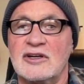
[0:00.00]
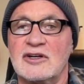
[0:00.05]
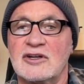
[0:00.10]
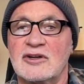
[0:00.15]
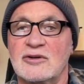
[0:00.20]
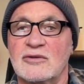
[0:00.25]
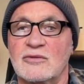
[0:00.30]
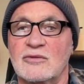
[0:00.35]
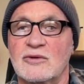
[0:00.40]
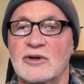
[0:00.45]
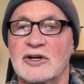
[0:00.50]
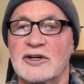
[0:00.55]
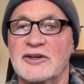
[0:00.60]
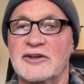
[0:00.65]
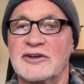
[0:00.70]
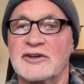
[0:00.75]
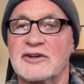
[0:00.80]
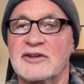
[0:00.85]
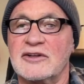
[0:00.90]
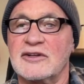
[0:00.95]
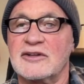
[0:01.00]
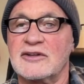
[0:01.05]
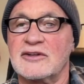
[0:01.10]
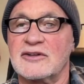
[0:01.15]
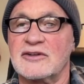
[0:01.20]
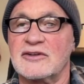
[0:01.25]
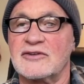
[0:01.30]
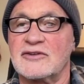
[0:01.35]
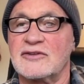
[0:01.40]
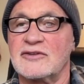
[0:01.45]
1,
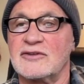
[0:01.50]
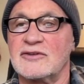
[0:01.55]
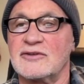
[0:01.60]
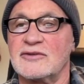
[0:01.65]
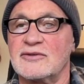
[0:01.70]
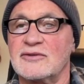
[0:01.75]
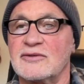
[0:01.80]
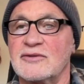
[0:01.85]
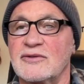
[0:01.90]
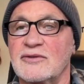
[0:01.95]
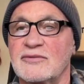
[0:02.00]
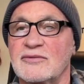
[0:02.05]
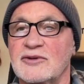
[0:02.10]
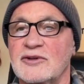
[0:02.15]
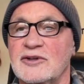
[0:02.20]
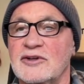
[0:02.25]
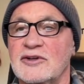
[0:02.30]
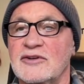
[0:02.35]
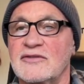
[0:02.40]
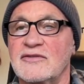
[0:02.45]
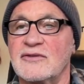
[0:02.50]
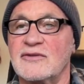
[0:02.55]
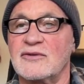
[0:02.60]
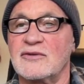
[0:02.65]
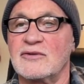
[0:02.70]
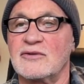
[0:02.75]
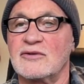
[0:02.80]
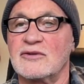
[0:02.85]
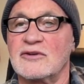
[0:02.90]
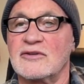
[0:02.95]
2, 3,
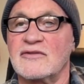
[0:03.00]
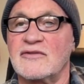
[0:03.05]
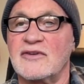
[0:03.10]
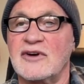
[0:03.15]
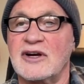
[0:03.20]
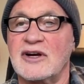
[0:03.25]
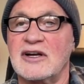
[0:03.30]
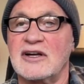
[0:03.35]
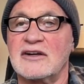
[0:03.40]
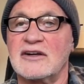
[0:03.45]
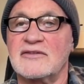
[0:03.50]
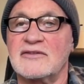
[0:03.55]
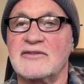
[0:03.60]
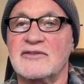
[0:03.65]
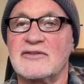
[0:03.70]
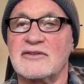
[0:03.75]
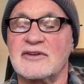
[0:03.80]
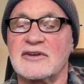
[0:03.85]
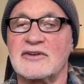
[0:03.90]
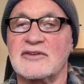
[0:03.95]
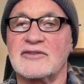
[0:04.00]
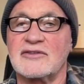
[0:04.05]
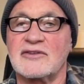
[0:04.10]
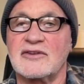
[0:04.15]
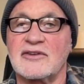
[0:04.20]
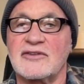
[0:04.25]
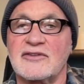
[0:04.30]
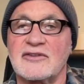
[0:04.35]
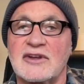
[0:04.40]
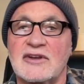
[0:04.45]
4, 5, 6,
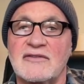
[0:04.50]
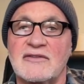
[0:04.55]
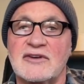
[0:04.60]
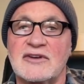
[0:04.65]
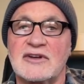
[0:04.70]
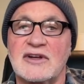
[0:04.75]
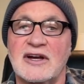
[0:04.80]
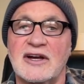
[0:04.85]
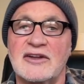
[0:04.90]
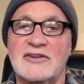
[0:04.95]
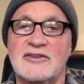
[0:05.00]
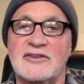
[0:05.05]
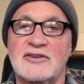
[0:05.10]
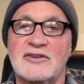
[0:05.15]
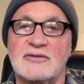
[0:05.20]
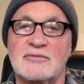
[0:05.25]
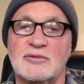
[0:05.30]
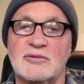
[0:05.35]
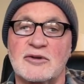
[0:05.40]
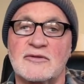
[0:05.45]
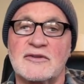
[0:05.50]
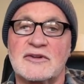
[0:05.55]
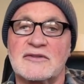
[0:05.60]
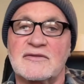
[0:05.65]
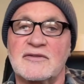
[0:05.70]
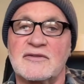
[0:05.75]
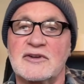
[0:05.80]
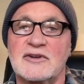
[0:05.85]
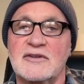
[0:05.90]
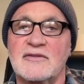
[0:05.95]
7 dots, perfect
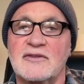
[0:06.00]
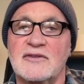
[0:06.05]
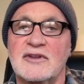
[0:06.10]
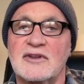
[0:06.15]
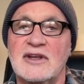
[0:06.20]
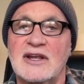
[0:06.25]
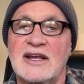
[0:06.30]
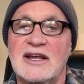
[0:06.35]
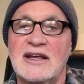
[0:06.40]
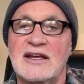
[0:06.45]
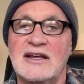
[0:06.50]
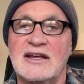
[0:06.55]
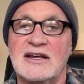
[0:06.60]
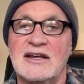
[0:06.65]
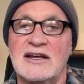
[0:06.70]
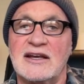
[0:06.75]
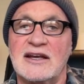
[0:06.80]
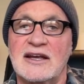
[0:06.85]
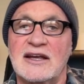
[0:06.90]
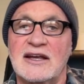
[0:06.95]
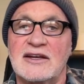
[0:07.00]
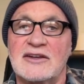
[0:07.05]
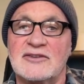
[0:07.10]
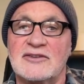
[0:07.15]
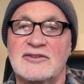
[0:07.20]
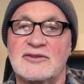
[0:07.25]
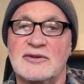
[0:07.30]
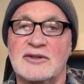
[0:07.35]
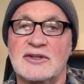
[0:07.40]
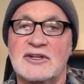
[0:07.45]
fifth. A
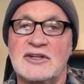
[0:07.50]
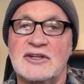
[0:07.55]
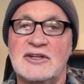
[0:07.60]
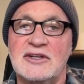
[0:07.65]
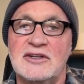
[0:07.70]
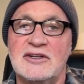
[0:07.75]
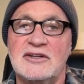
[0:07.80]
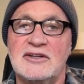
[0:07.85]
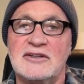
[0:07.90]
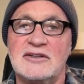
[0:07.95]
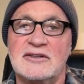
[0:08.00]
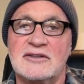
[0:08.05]
to E,